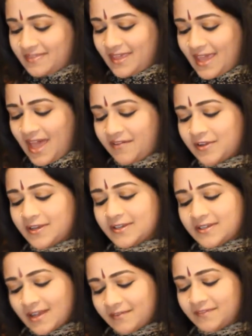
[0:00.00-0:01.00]
They have a
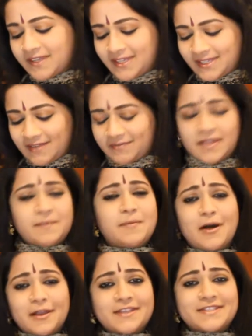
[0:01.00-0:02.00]
lovely
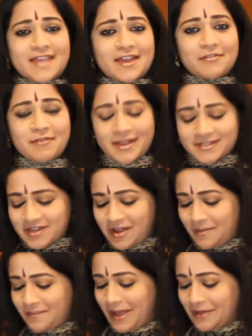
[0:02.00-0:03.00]
polysaccharide
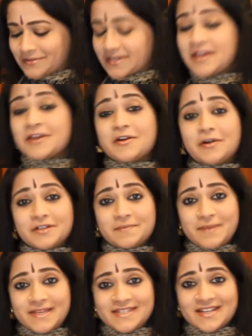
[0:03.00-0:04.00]
compound
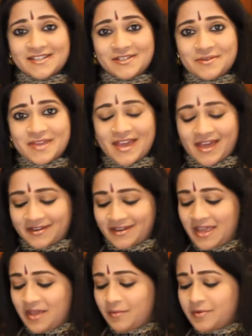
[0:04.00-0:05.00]
called beta-glucan,
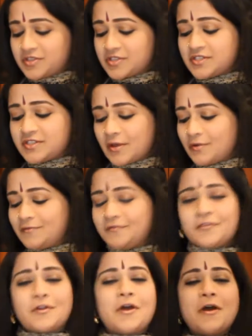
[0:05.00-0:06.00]
which is known
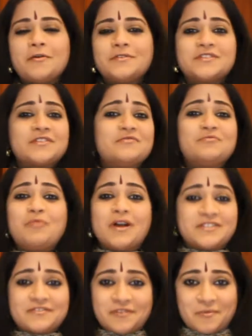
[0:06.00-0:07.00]
for a host of
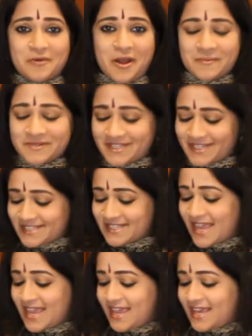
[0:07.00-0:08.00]
wonderful properties.
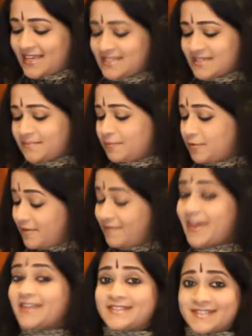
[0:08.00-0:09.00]
It
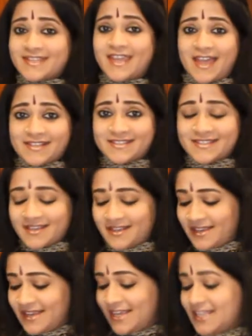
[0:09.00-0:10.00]
prevents cancer,
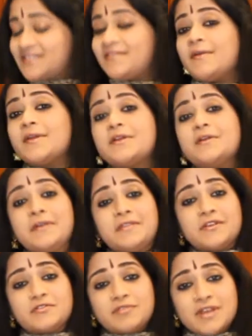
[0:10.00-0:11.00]
is very good
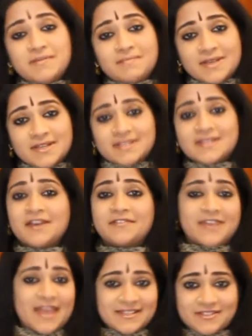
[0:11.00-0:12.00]
in the treatment
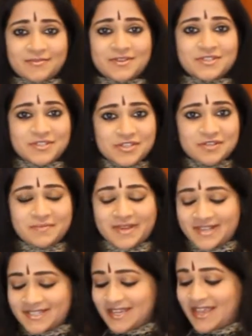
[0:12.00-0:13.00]
of cancerous
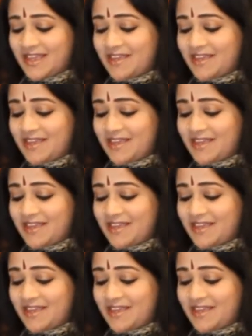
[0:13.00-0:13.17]
tumors,